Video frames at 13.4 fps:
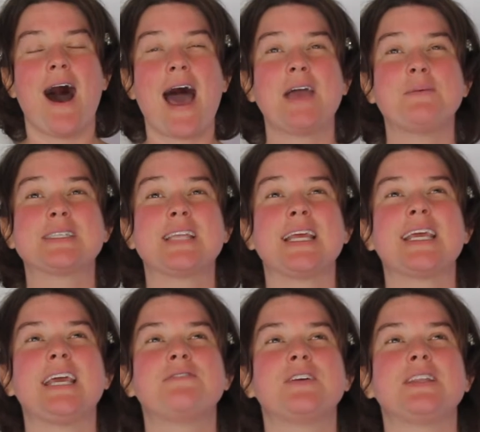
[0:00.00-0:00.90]
I was
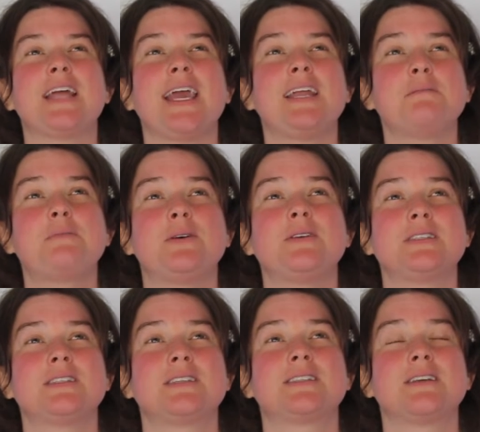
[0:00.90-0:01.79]
like, if Elaine
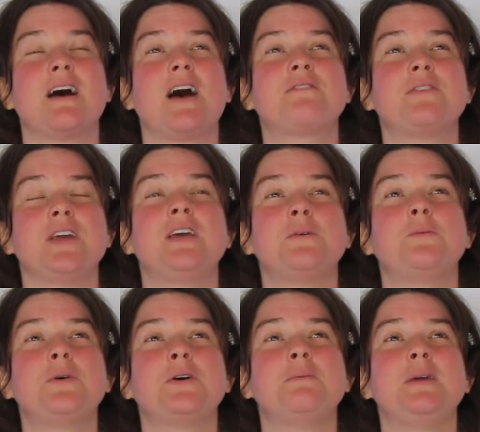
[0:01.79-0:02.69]
pulls this off,
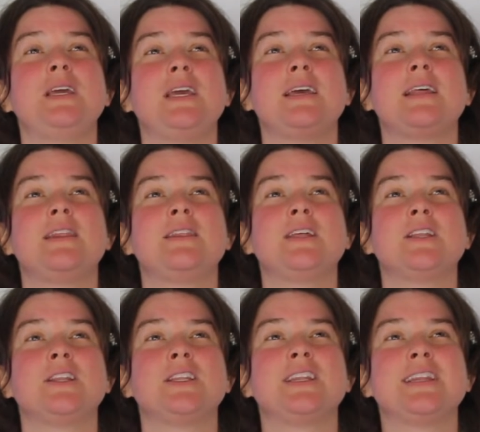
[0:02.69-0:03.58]
it will be
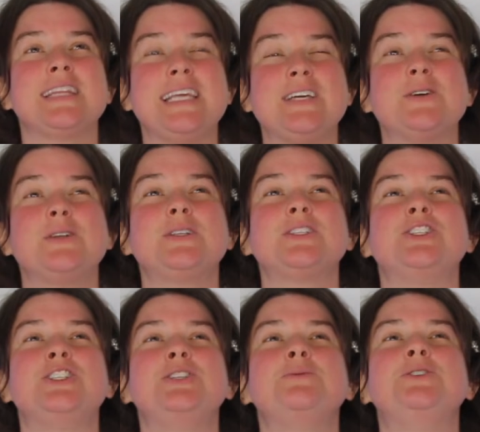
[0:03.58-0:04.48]
the legal
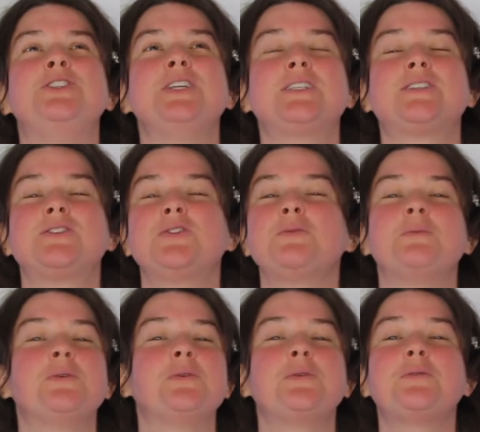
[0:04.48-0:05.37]
jujitsu
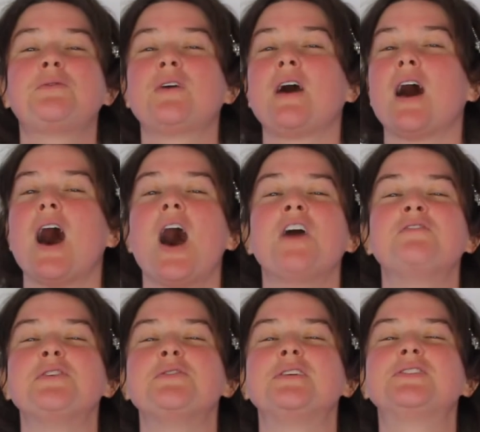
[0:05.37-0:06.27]
move
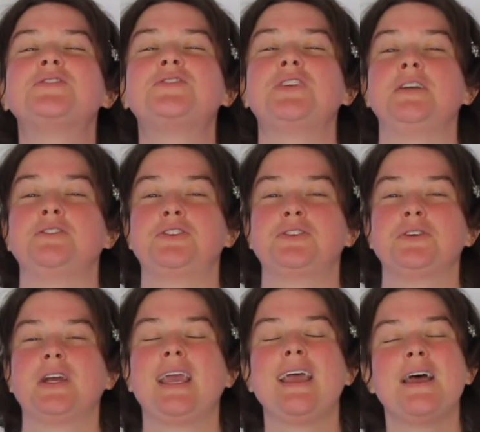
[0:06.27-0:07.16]
of the
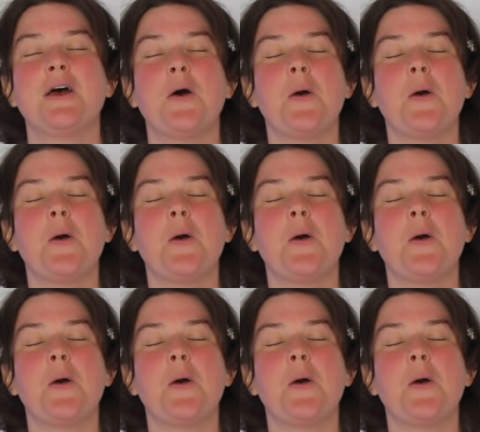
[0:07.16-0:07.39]
century.